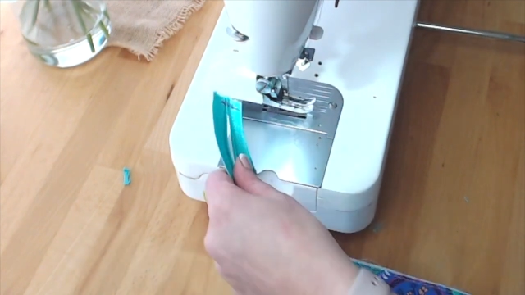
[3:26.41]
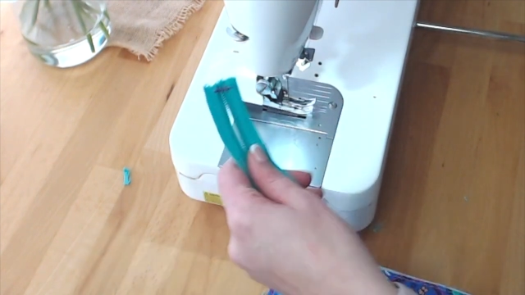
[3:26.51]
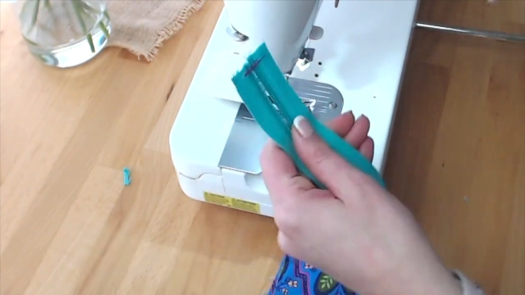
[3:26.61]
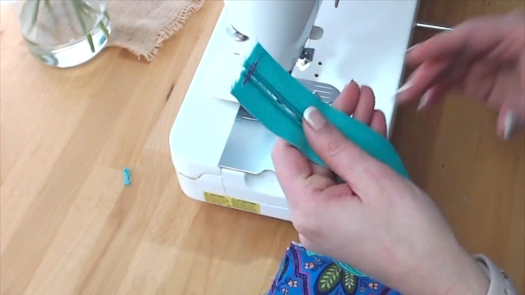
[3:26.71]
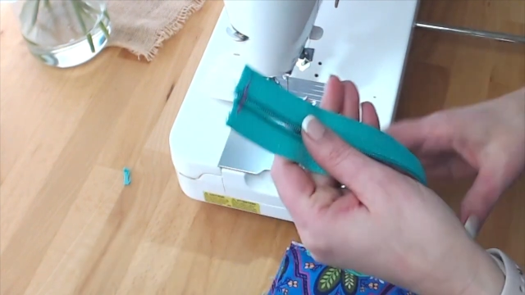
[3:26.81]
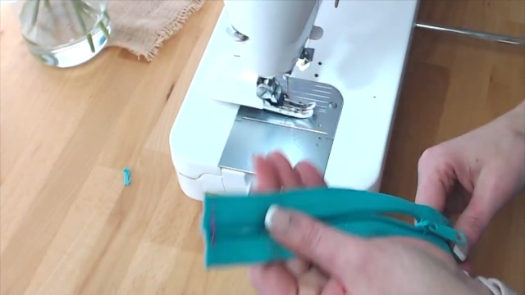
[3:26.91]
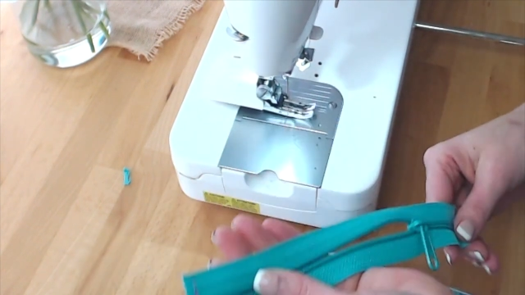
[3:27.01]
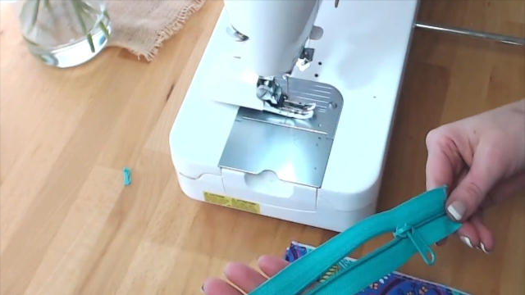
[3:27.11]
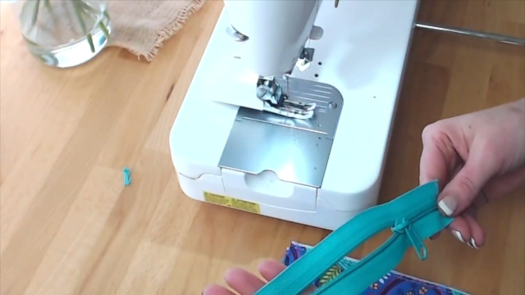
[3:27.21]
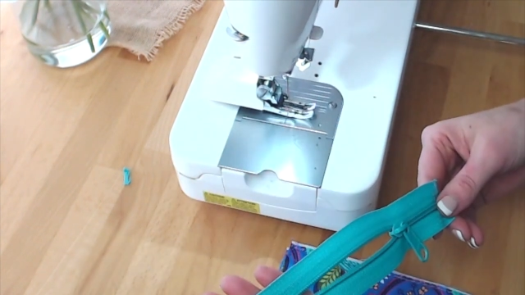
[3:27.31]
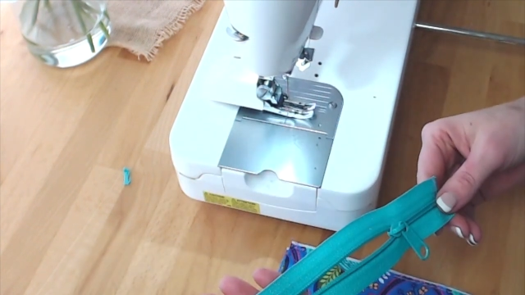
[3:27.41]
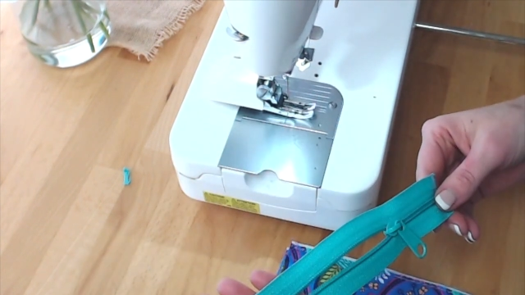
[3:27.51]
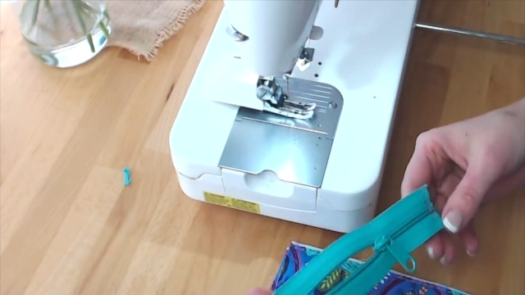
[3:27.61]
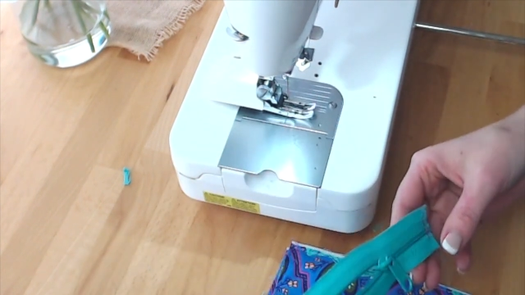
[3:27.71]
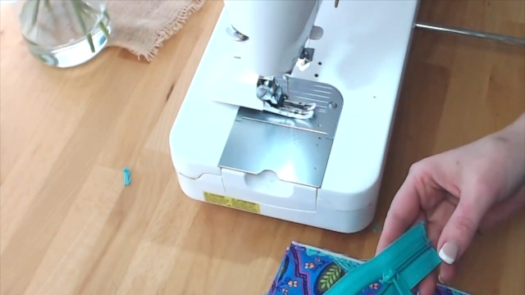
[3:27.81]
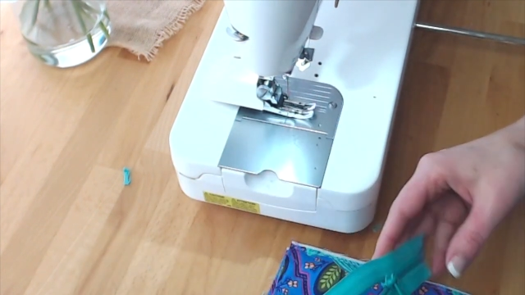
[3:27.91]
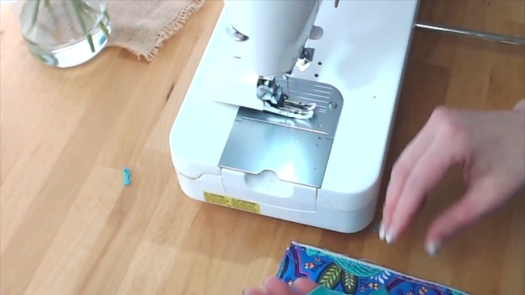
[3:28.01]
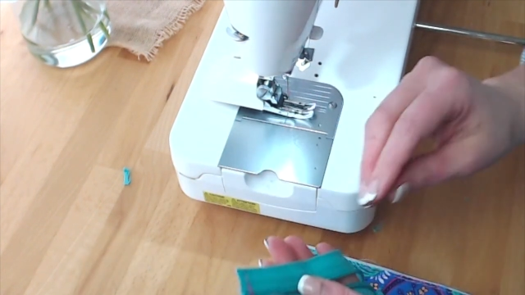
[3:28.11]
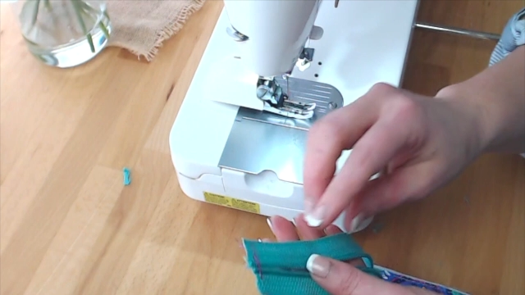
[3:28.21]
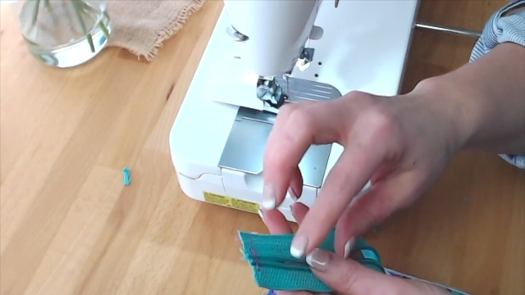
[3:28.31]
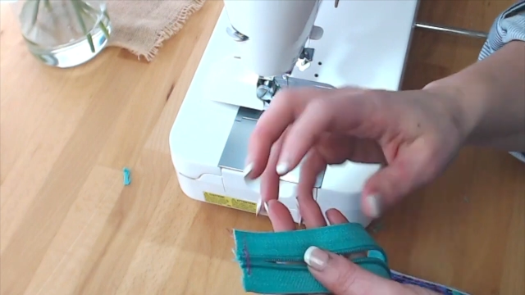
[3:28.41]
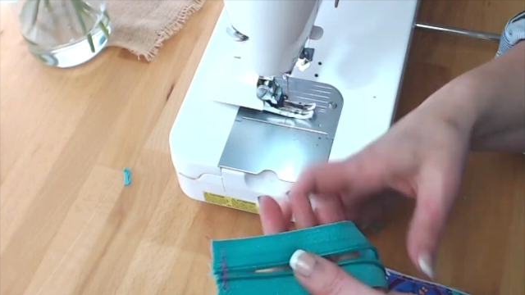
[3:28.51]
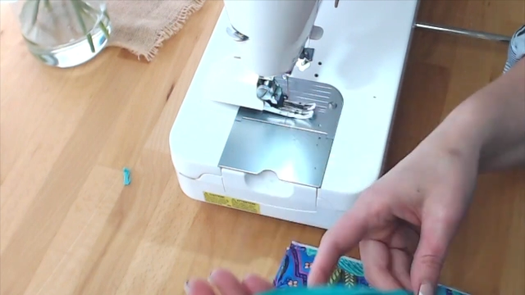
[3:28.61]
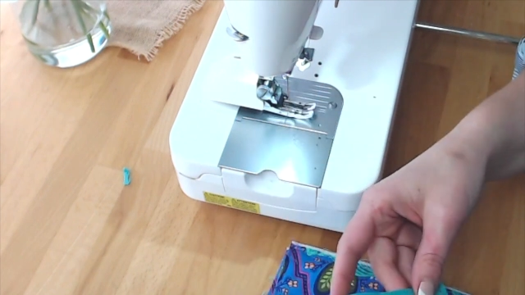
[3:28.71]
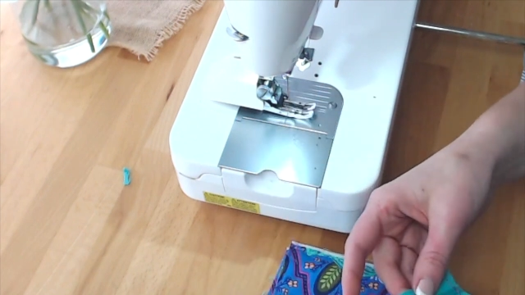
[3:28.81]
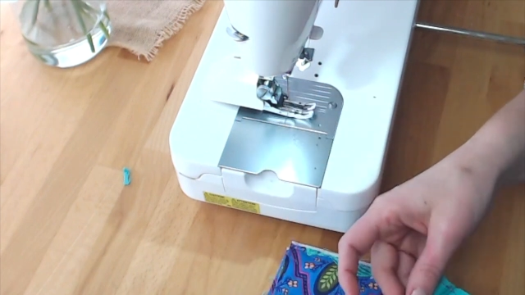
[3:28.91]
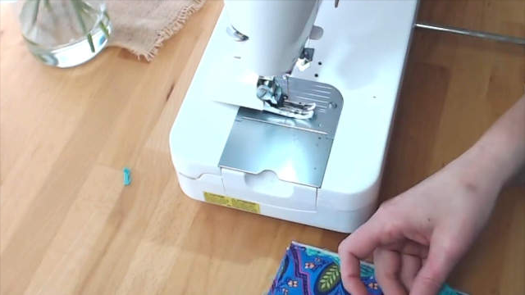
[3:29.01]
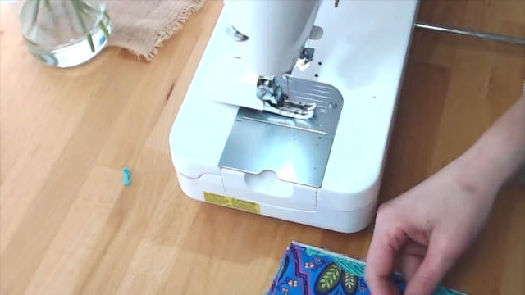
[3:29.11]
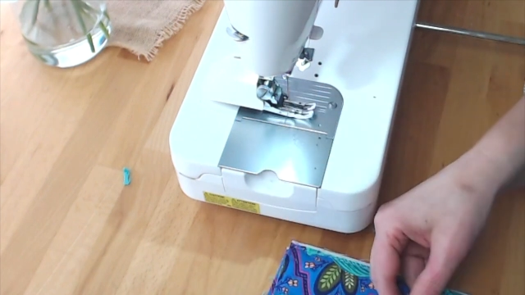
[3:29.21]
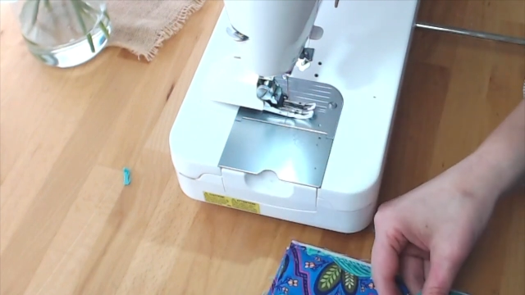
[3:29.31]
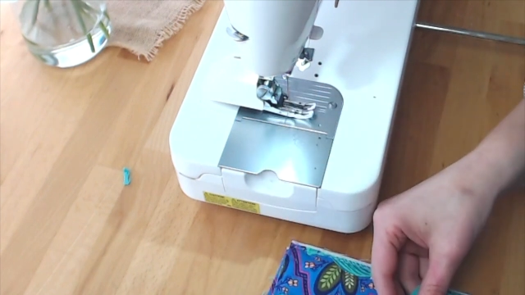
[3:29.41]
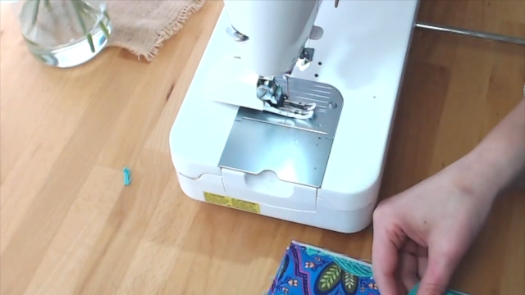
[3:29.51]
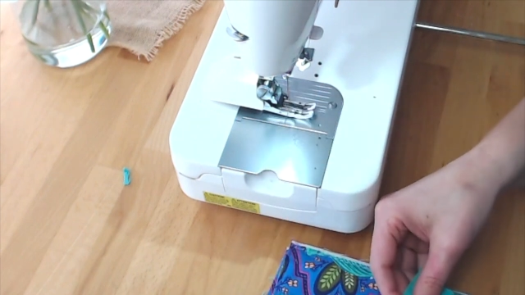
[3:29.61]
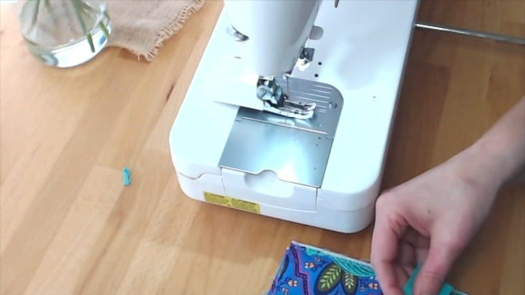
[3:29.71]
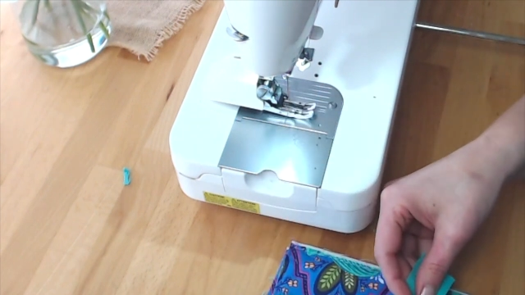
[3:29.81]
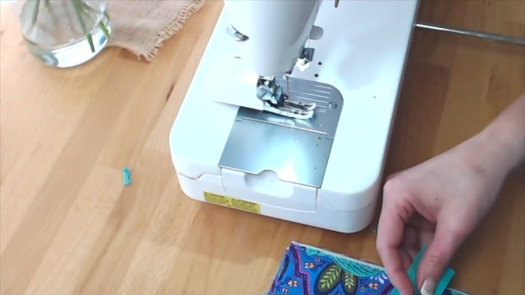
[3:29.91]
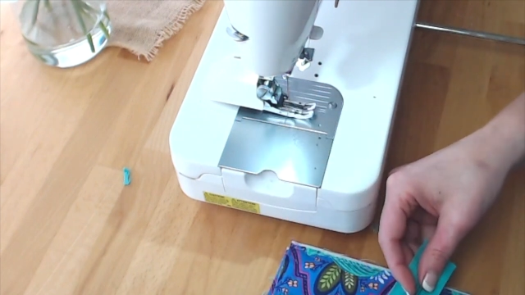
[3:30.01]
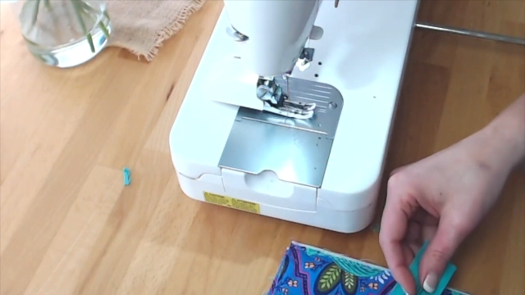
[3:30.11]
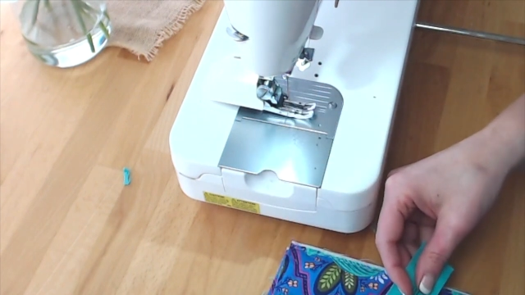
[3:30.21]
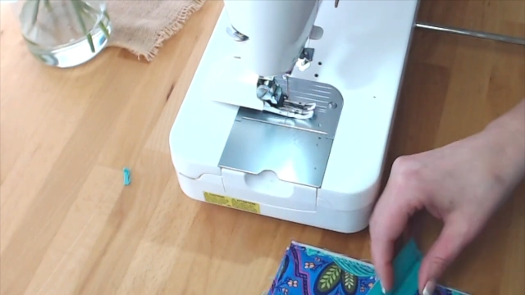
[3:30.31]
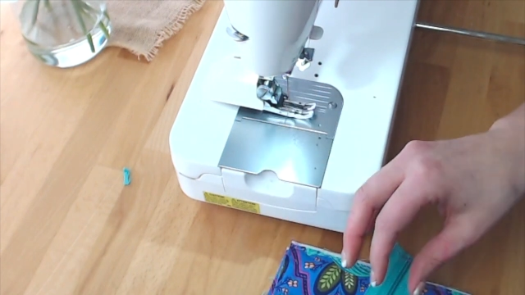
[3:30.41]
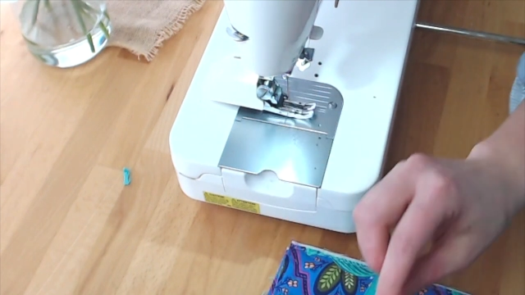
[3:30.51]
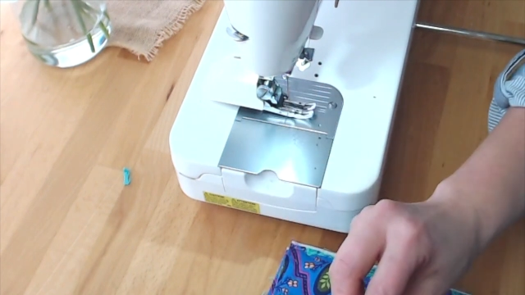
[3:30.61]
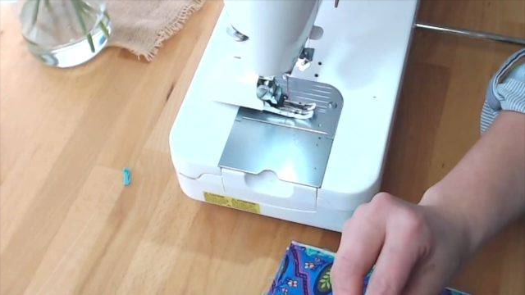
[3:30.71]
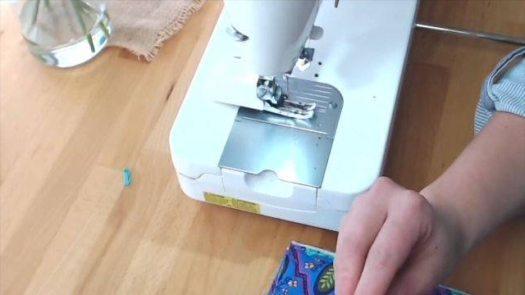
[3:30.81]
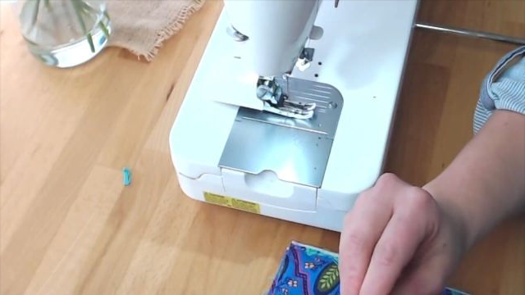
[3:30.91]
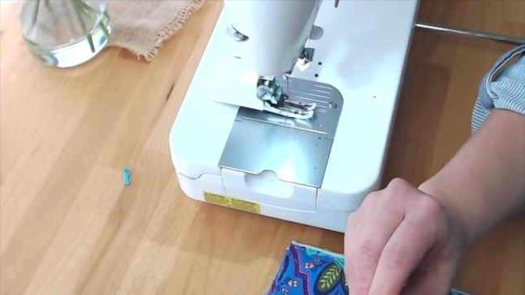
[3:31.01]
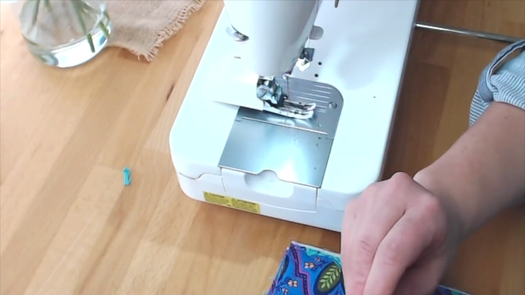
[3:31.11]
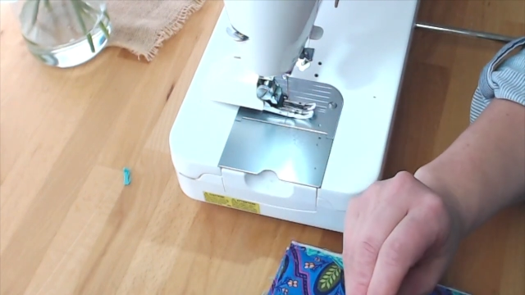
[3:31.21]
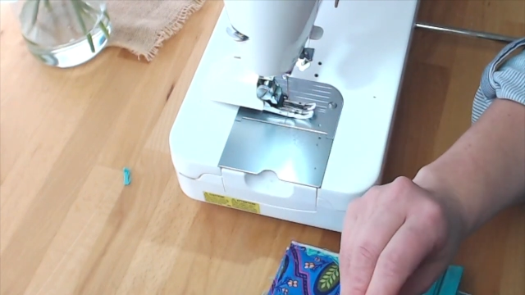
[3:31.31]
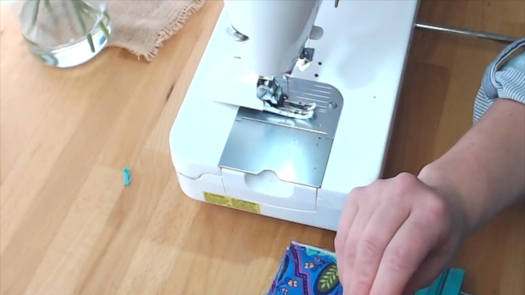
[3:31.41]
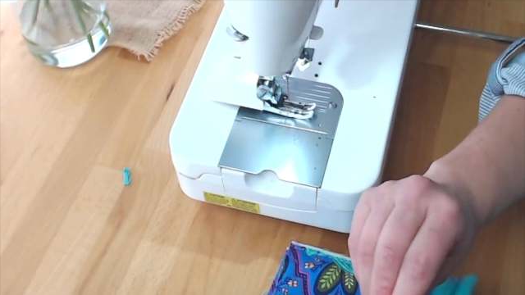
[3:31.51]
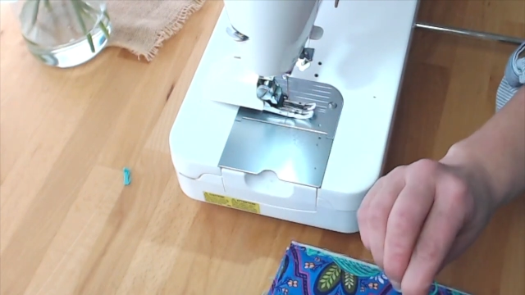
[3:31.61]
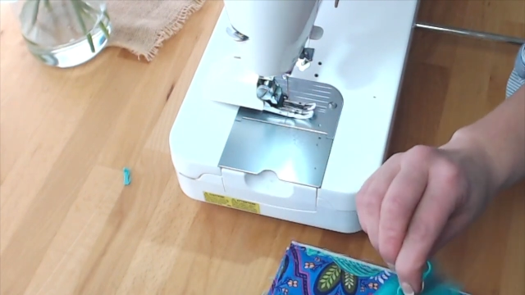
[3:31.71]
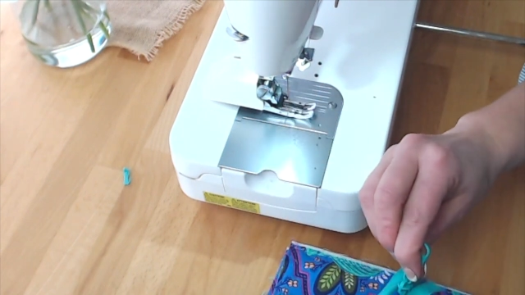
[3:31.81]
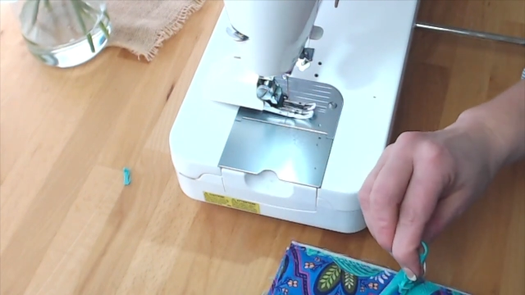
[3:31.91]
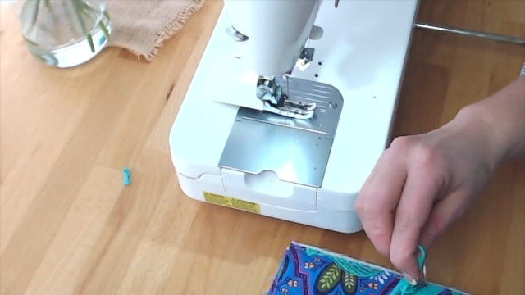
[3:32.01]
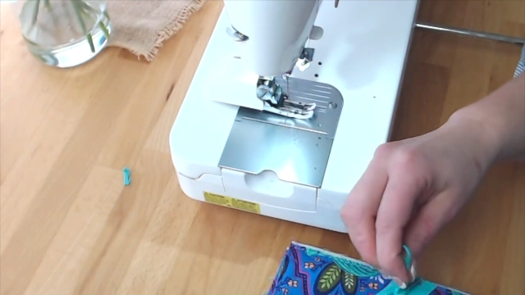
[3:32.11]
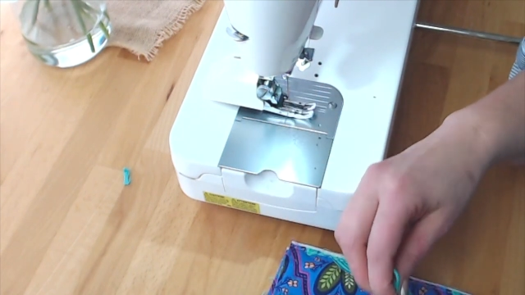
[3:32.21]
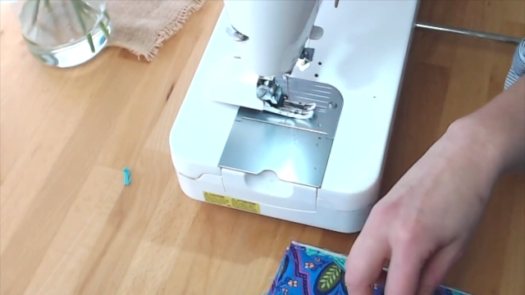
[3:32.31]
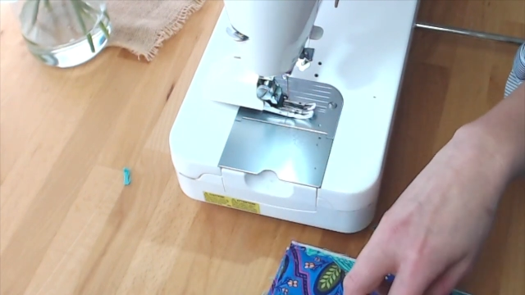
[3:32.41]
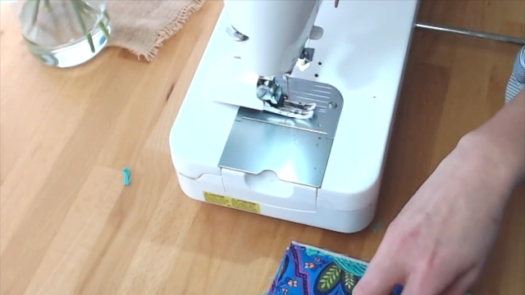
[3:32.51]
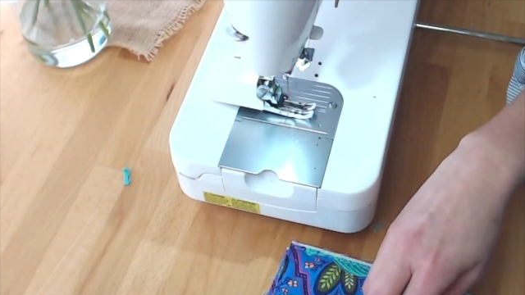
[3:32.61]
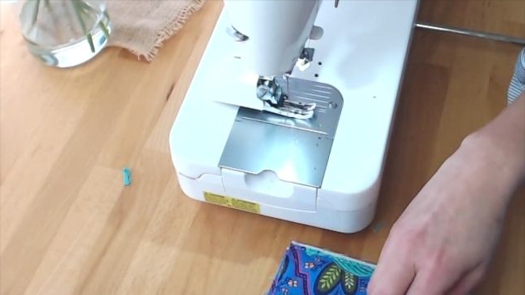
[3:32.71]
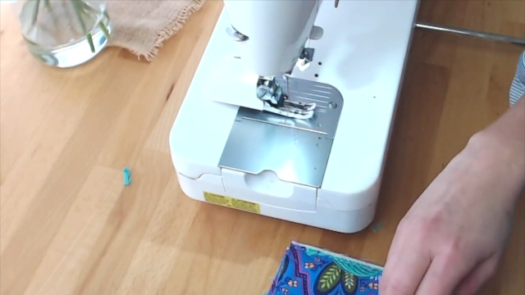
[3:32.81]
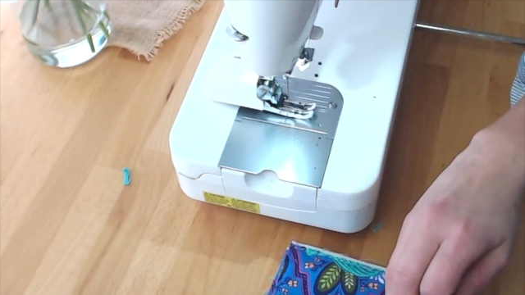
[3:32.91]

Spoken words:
Nobody's mouth can be seen.